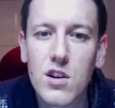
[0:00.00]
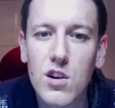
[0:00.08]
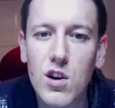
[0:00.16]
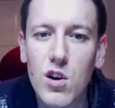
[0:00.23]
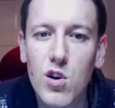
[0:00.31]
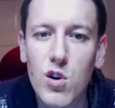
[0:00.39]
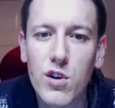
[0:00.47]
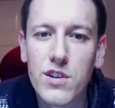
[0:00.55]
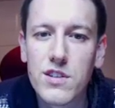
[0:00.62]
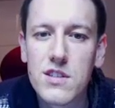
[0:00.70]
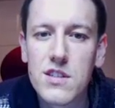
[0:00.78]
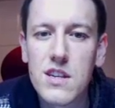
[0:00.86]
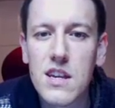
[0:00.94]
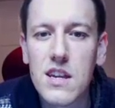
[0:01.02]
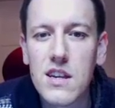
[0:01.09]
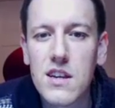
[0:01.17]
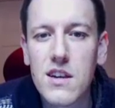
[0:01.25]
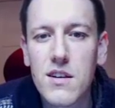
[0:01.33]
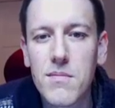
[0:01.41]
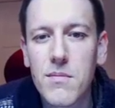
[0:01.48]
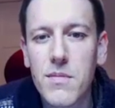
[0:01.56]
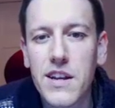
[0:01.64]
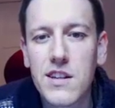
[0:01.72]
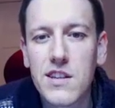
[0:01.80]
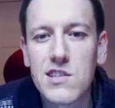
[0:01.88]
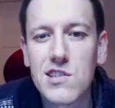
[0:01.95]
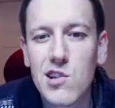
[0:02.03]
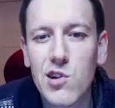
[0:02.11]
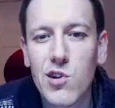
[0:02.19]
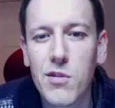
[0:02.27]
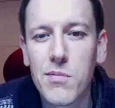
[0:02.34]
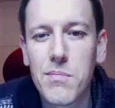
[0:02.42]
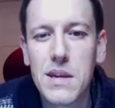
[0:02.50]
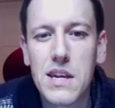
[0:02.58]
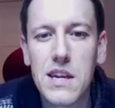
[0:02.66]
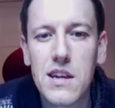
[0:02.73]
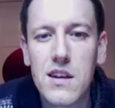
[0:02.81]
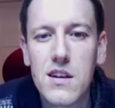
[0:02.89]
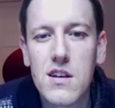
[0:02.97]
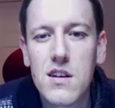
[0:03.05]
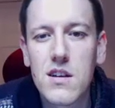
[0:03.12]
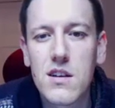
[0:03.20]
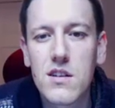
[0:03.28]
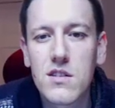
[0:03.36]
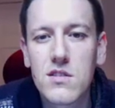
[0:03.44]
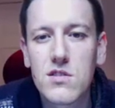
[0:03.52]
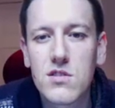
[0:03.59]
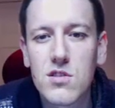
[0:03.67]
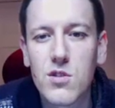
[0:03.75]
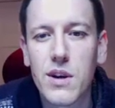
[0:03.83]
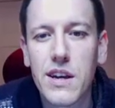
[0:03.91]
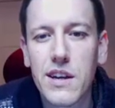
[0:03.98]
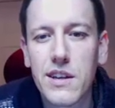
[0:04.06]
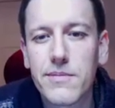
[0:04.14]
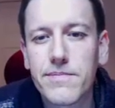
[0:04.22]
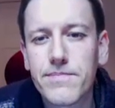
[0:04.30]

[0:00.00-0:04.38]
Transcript: log c minus log b squared